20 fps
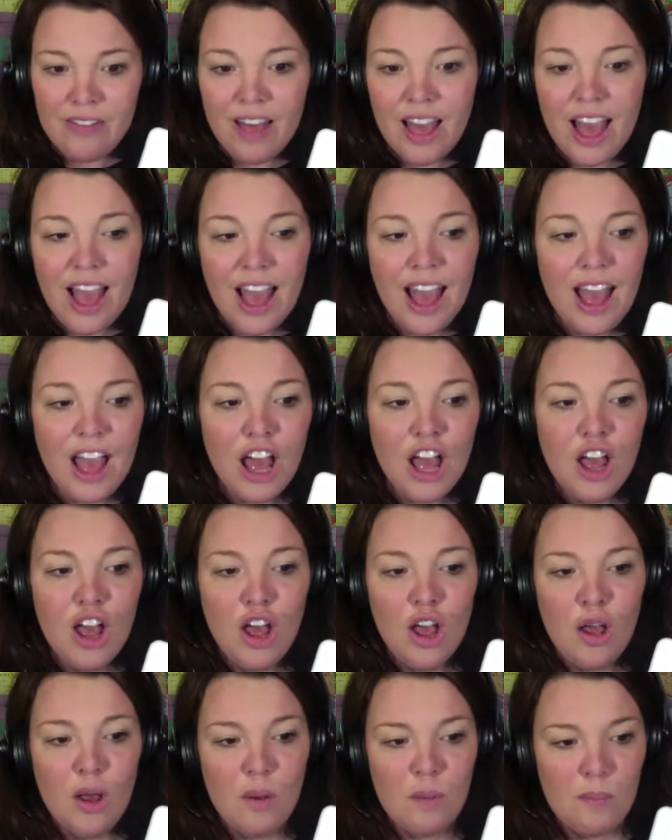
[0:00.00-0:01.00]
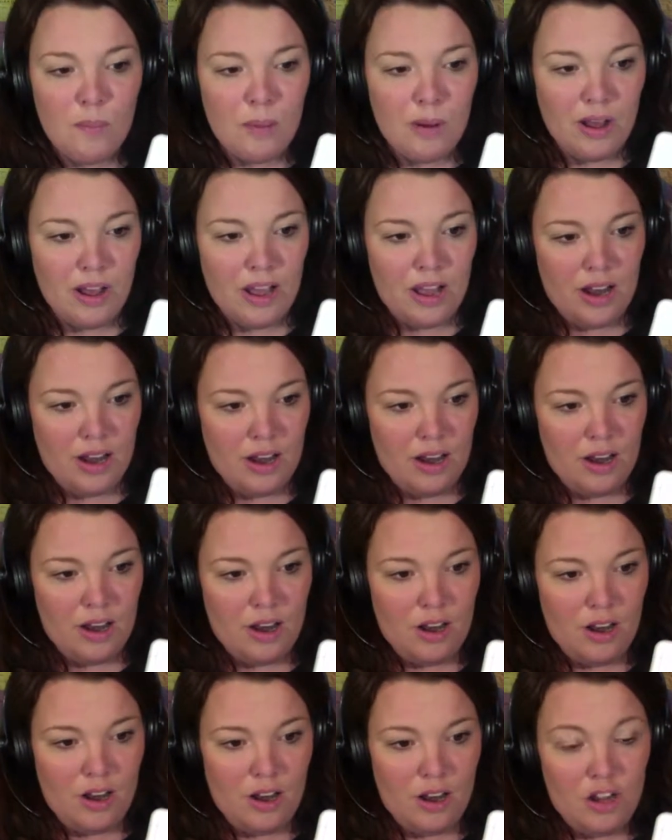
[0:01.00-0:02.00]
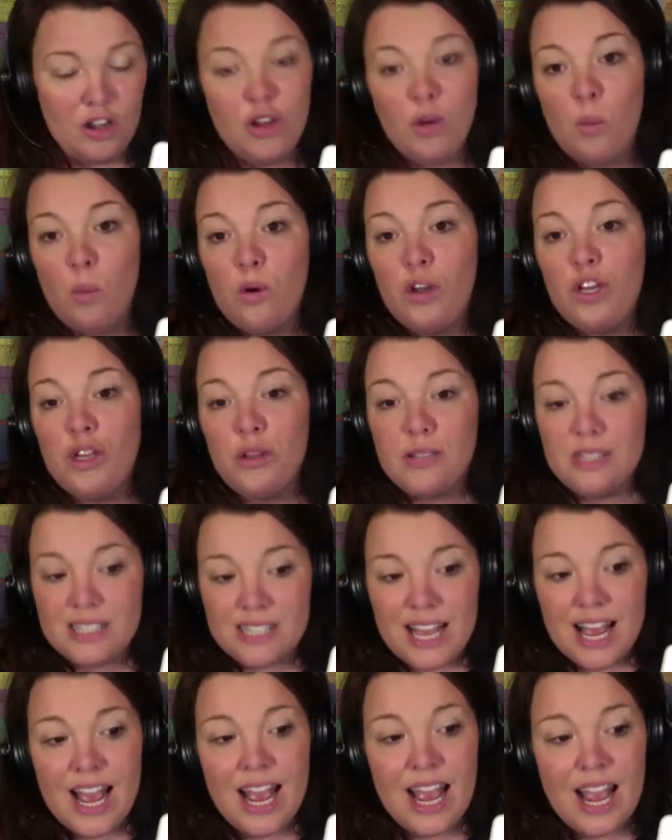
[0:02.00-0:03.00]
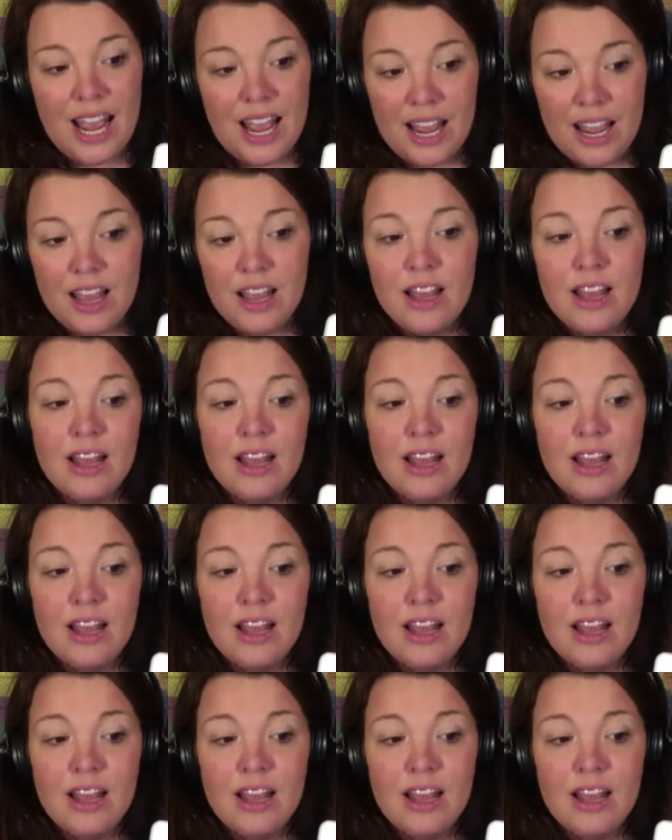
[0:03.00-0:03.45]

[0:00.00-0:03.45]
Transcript: that, but you say